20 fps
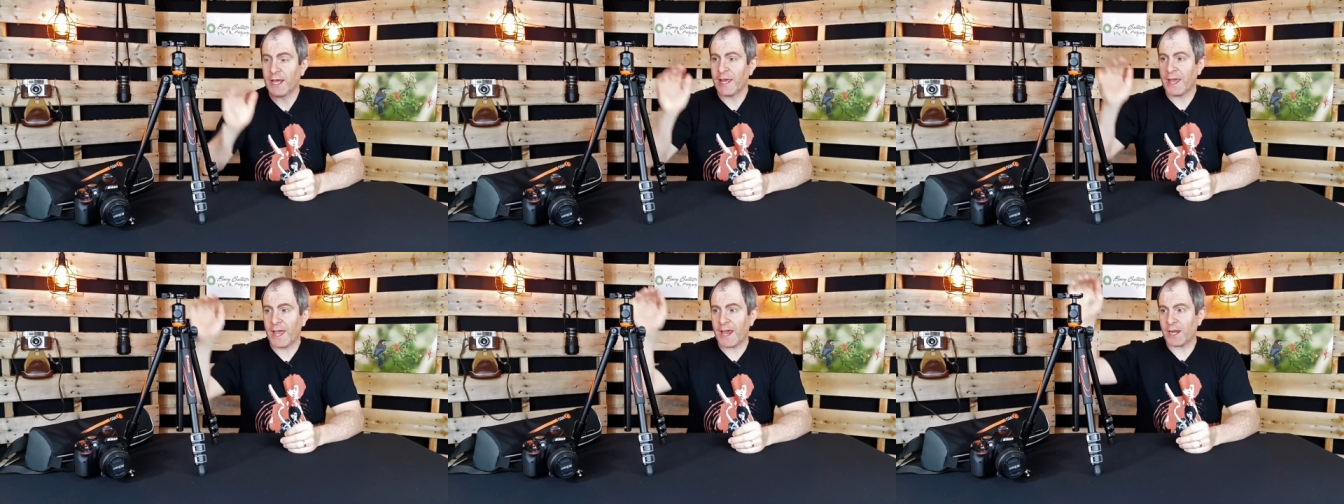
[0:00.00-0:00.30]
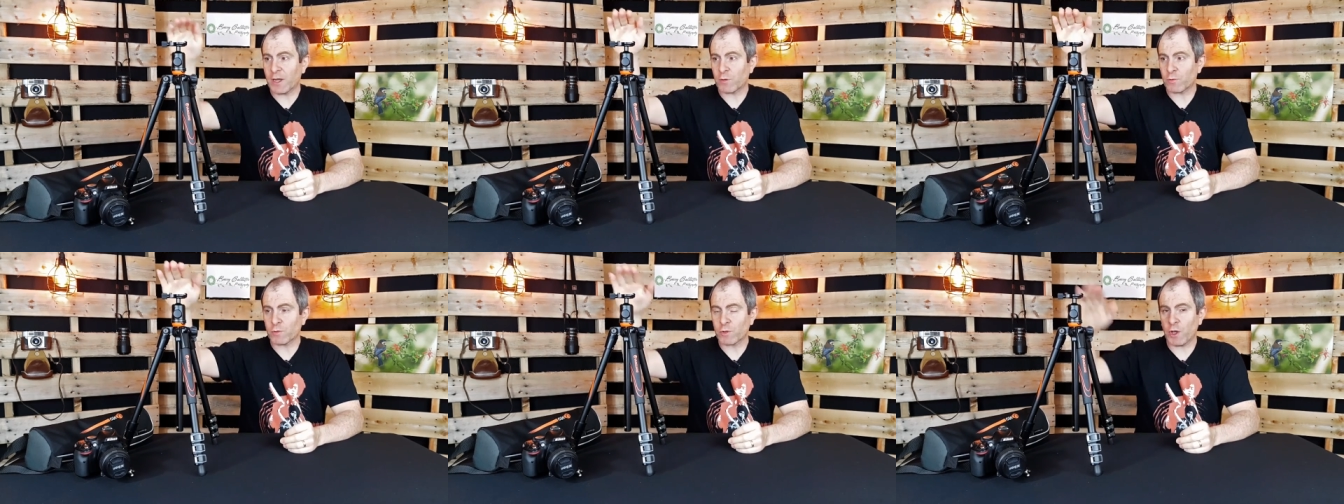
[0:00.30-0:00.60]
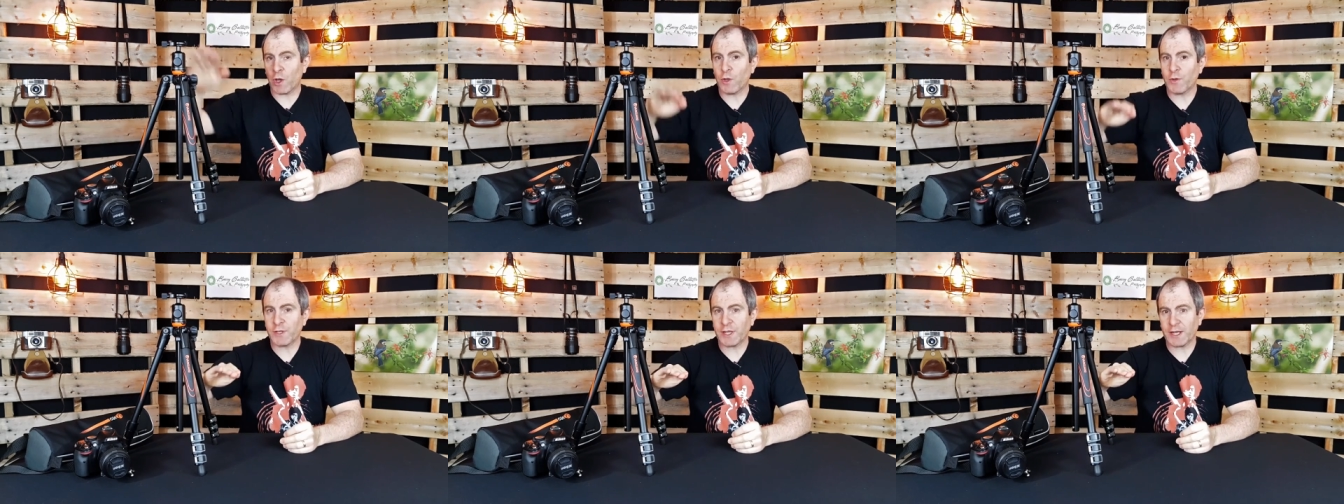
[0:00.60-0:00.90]
And it'll
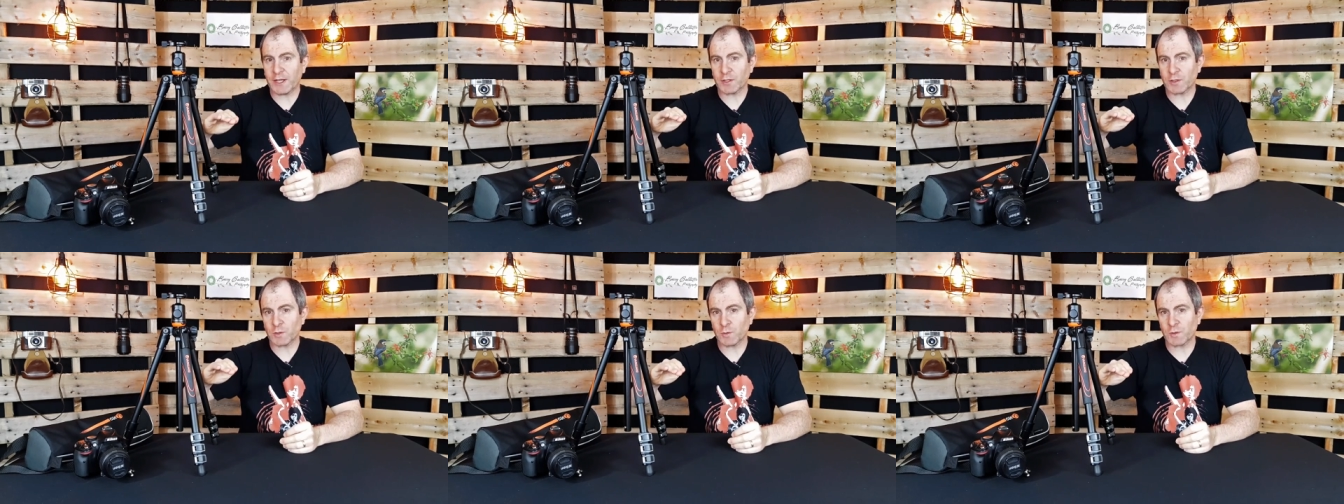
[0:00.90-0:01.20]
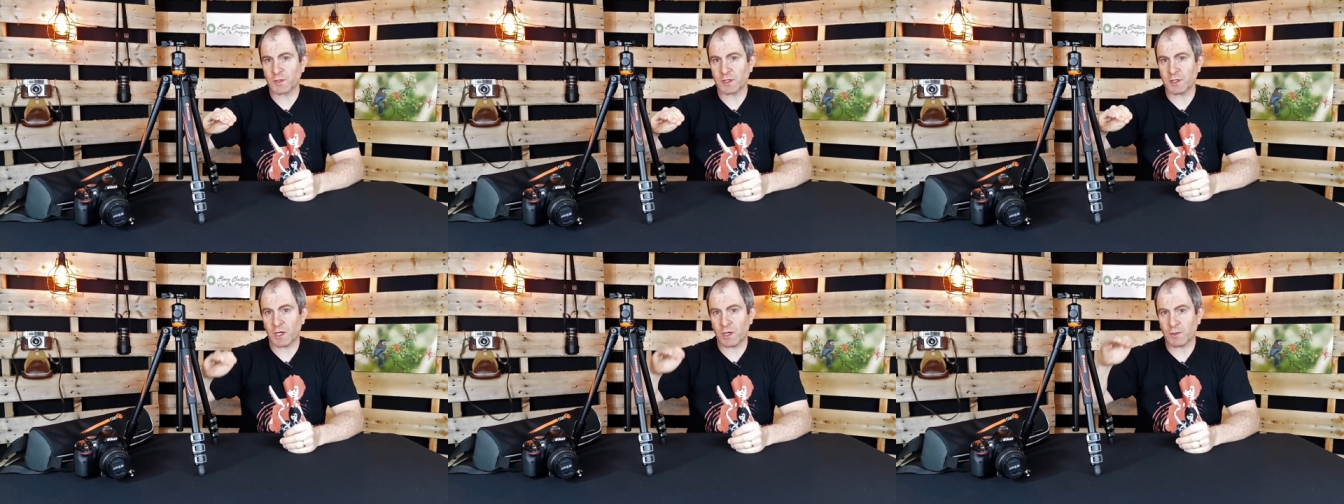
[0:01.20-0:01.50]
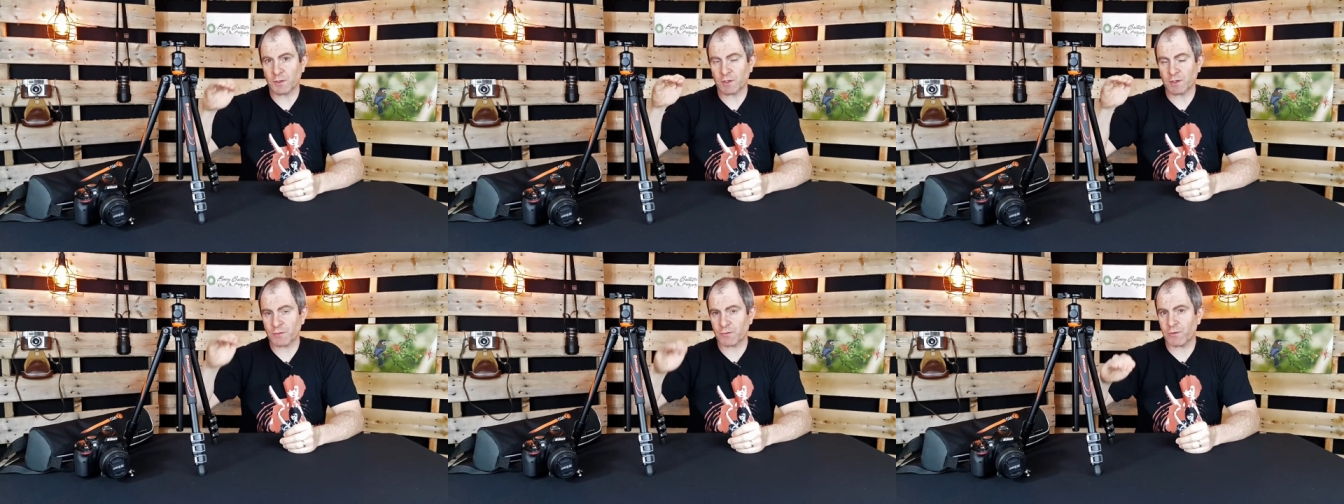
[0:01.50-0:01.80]
go down to as low
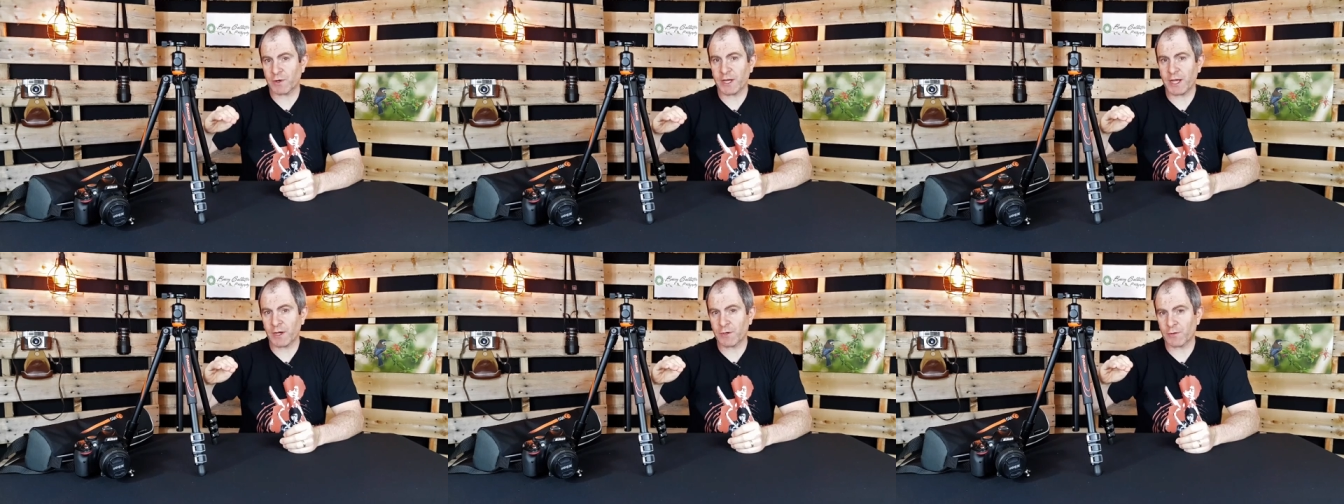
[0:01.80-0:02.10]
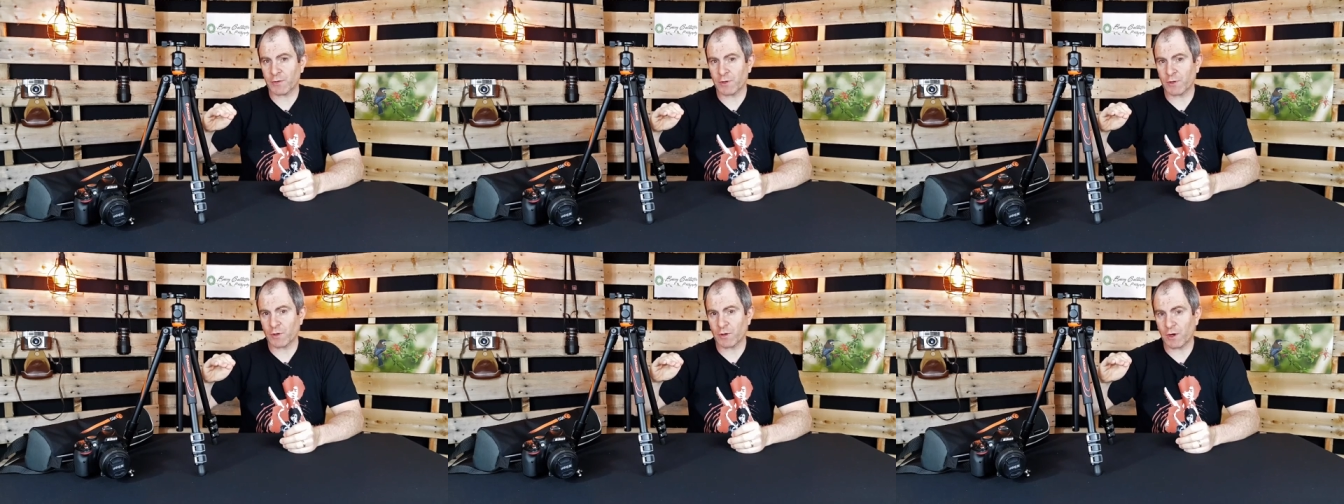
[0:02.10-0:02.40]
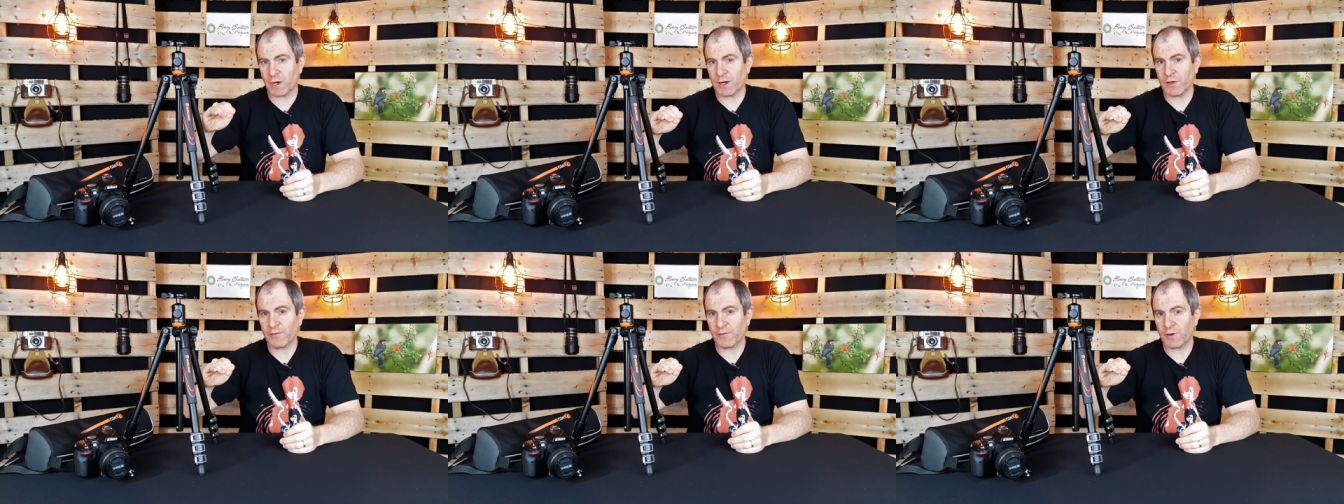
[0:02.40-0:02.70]
as
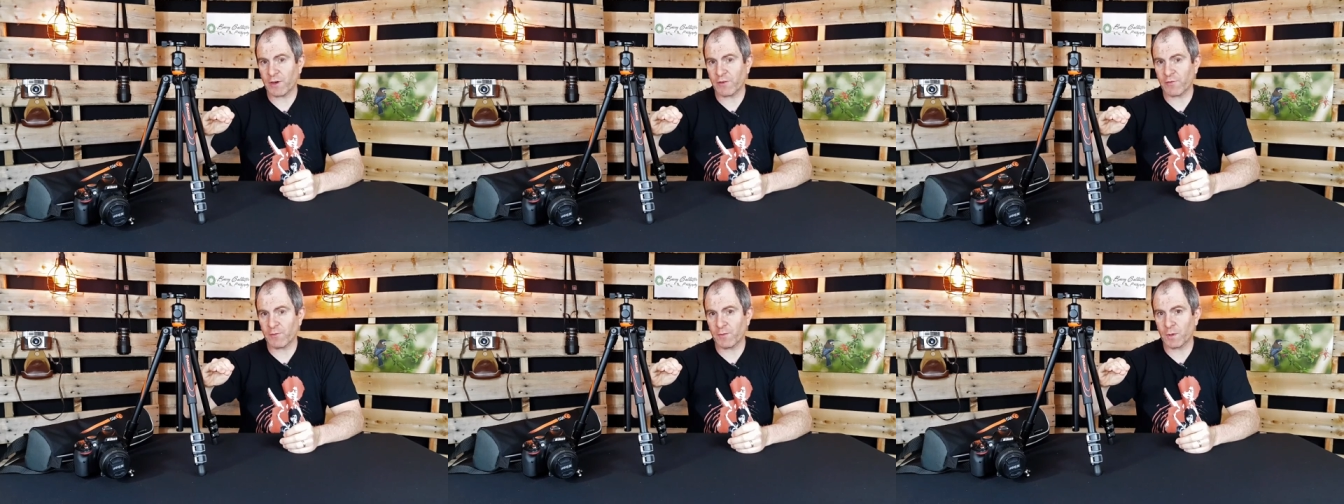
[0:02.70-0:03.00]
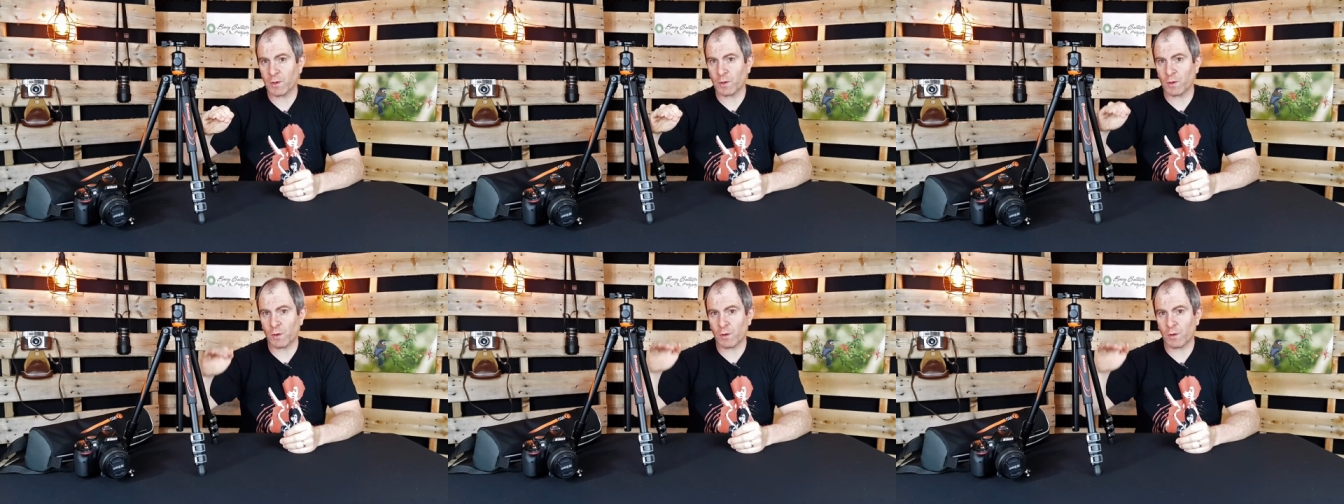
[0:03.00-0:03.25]
395 mil